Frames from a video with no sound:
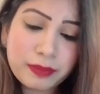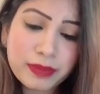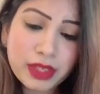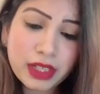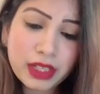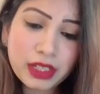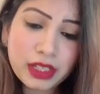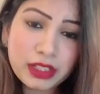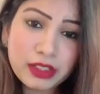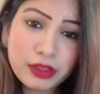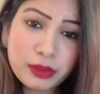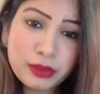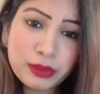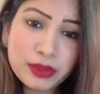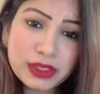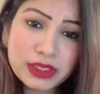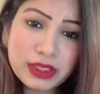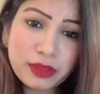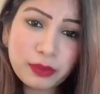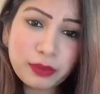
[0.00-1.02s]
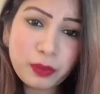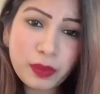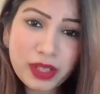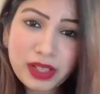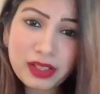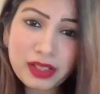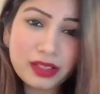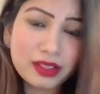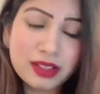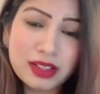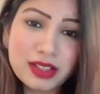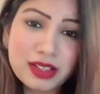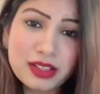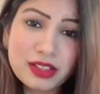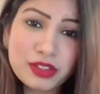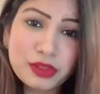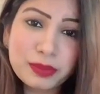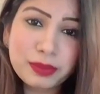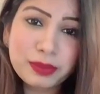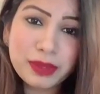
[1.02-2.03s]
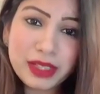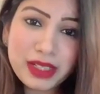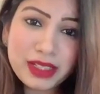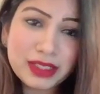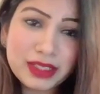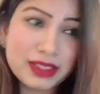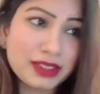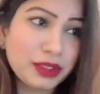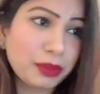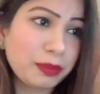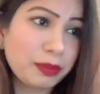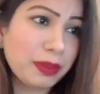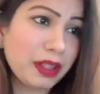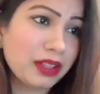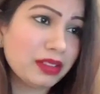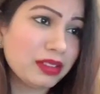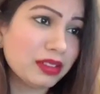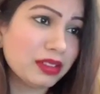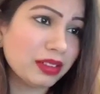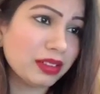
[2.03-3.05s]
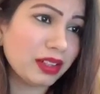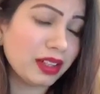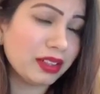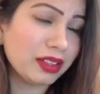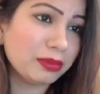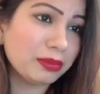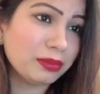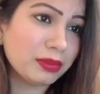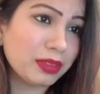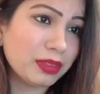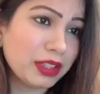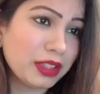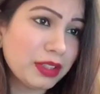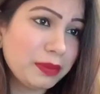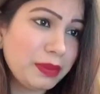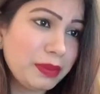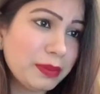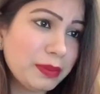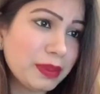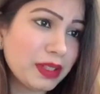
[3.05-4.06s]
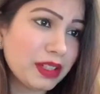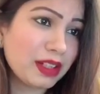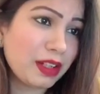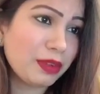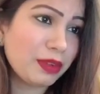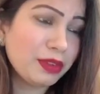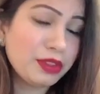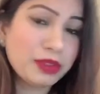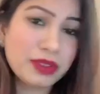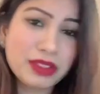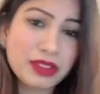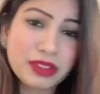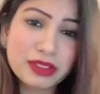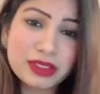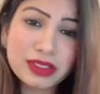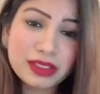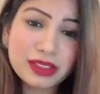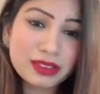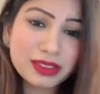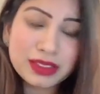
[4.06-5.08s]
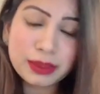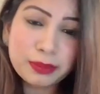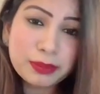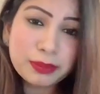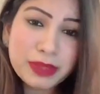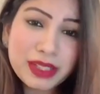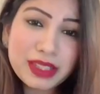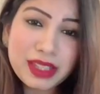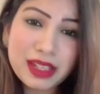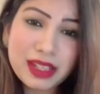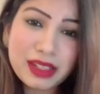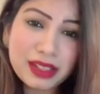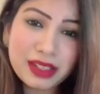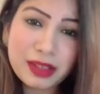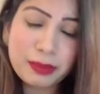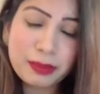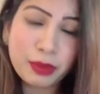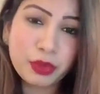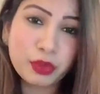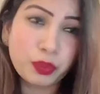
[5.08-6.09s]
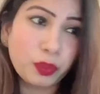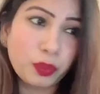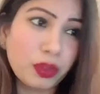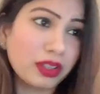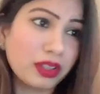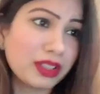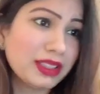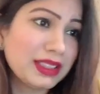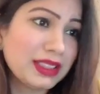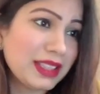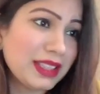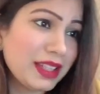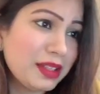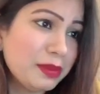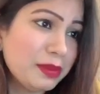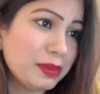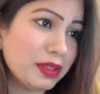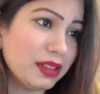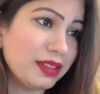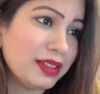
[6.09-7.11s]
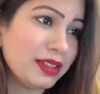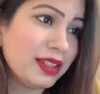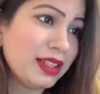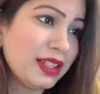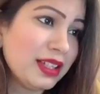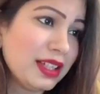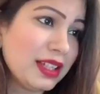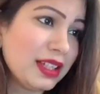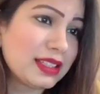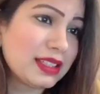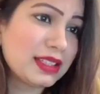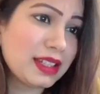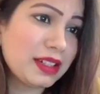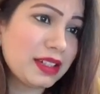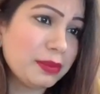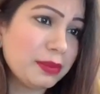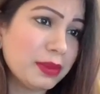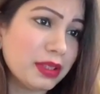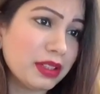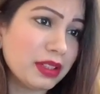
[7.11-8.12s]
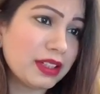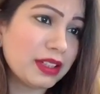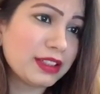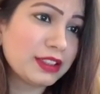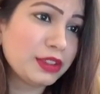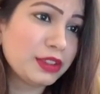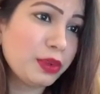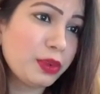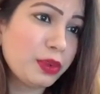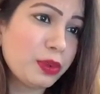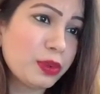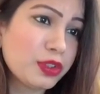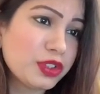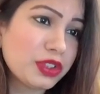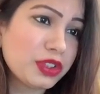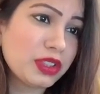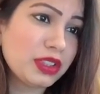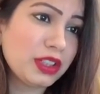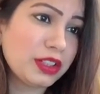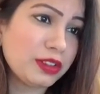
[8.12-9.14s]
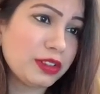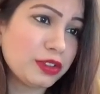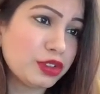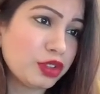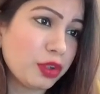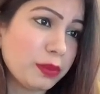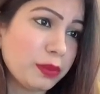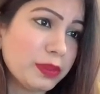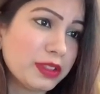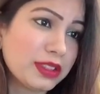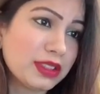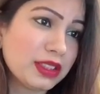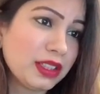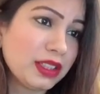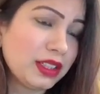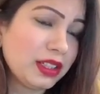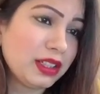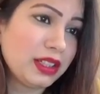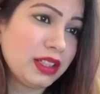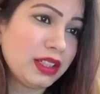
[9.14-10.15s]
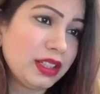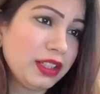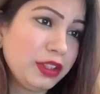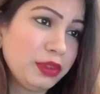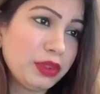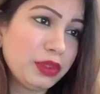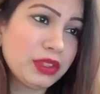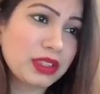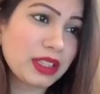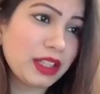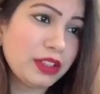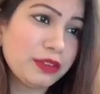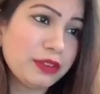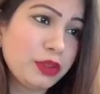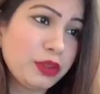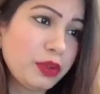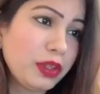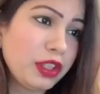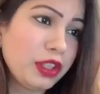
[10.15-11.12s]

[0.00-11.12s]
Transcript: lose the will to please your partner and other people around you, and you're simply thinking about work. It's terrible. There's no question that your job is, you know, it's kind of ruining your